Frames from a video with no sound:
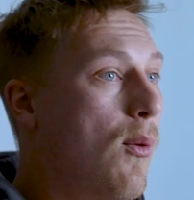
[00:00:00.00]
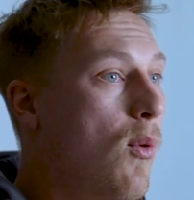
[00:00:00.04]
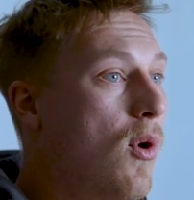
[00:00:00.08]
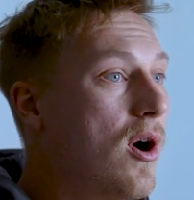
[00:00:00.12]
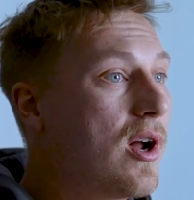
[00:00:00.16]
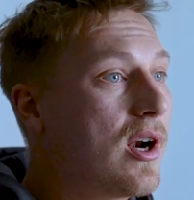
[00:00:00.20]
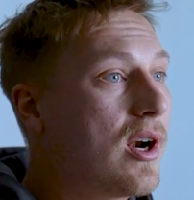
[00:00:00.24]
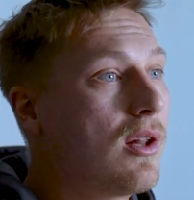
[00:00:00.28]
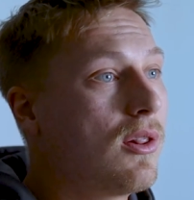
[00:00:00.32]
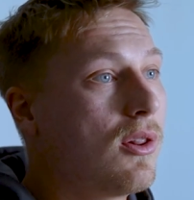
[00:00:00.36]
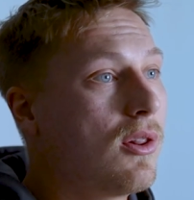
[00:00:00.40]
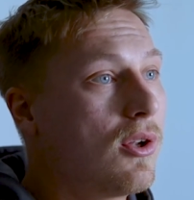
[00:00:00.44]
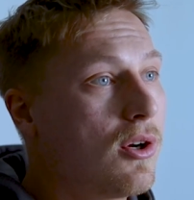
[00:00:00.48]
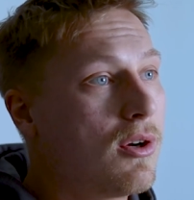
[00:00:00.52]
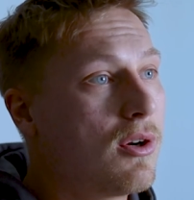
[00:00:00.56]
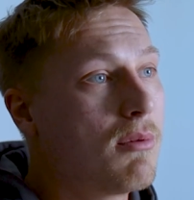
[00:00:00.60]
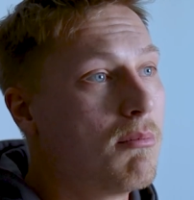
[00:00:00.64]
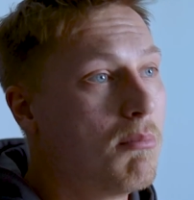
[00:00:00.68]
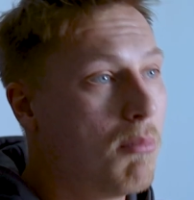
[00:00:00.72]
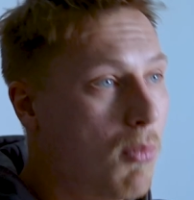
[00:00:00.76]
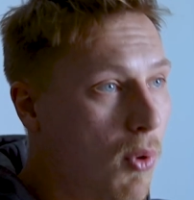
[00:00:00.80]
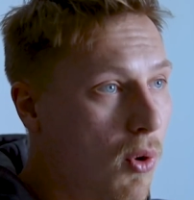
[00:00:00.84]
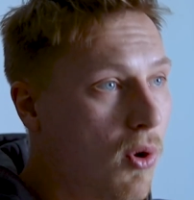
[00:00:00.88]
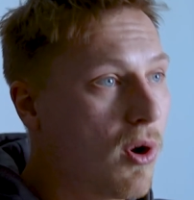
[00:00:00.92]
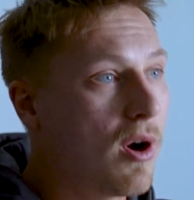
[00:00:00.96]
I want to
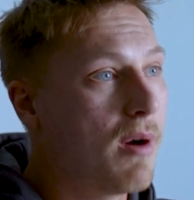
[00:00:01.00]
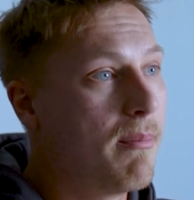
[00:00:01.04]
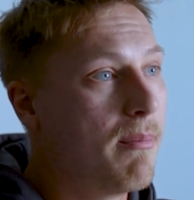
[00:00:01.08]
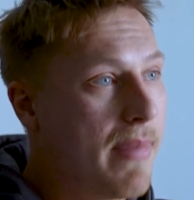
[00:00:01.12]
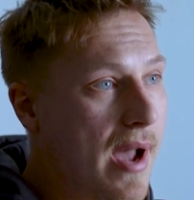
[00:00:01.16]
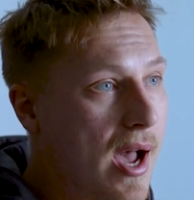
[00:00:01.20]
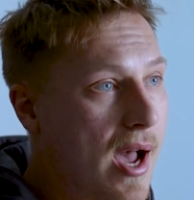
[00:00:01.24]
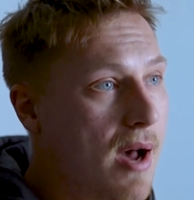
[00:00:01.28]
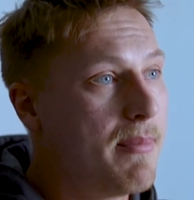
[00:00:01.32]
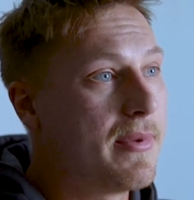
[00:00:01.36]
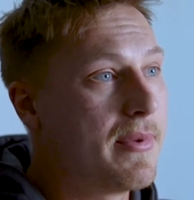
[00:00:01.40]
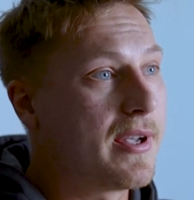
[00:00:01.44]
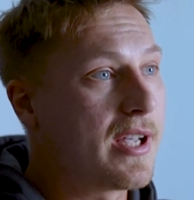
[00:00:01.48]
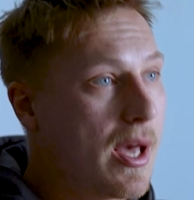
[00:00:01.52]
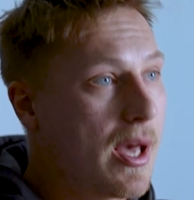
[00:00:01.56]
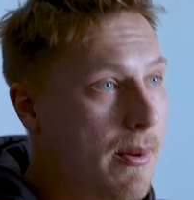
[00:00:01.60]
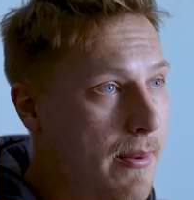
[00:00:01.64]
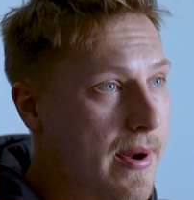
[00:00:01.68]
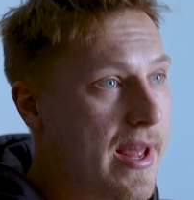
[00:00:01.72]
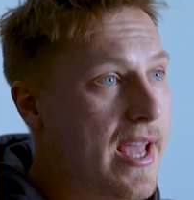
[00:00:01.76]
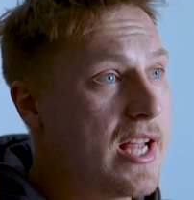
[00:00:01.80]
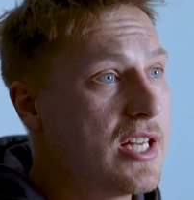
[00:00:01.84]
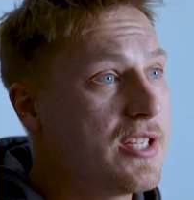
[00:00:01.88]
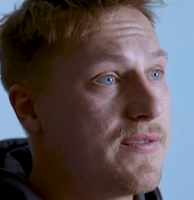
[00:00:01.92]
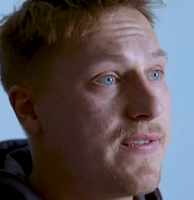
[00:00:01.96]
learn more about
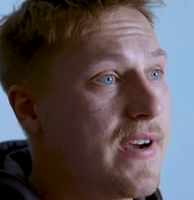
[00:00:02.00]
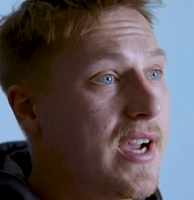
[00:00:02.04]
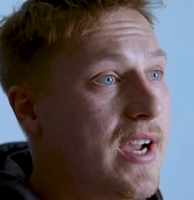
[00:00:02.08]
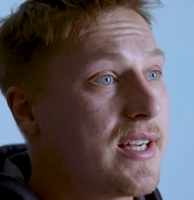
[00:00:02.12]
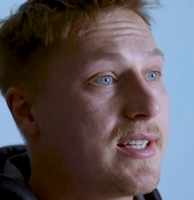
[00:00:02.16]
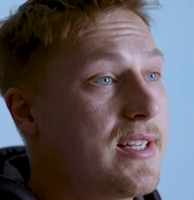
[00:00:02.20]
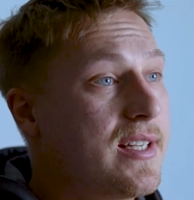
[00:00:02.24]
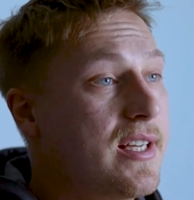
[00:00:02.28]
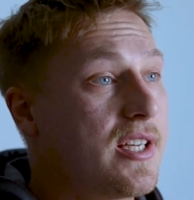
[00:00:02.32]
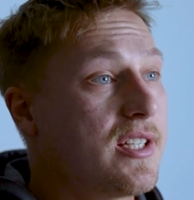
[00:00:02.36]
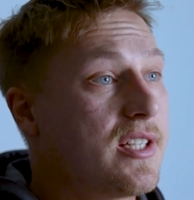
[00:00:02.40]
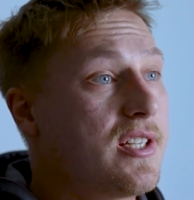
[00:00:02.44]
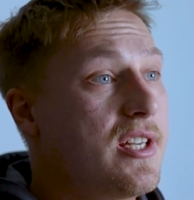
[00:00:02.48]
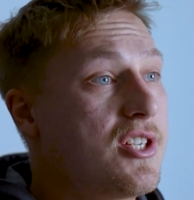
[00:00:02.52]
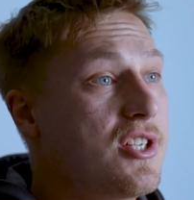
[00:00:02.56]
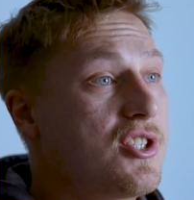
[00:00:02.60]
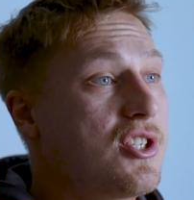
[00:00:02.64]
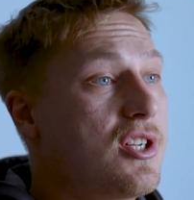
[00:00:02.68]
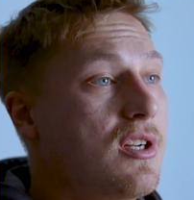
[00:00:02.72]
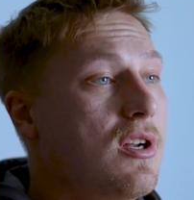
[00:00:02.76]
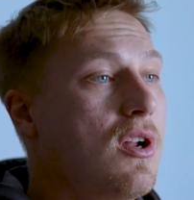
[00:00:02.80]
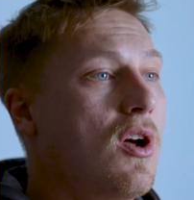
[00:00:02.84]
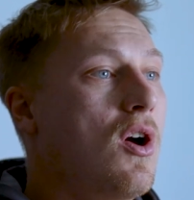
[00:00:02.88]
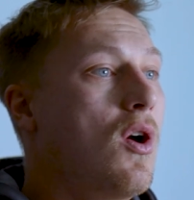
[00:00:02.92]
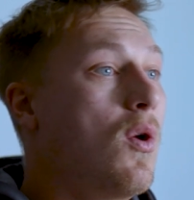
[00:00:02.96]
becoming an HVAC
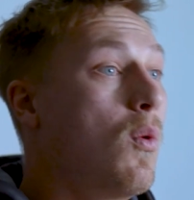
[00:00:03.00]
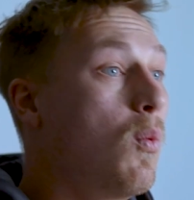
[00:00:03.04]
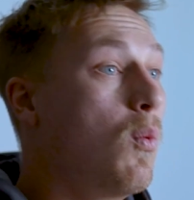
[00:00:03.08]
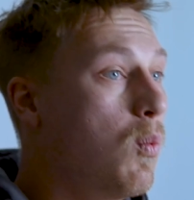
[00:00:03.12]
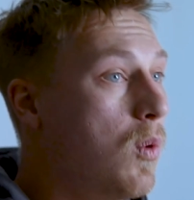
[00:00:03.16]
technician,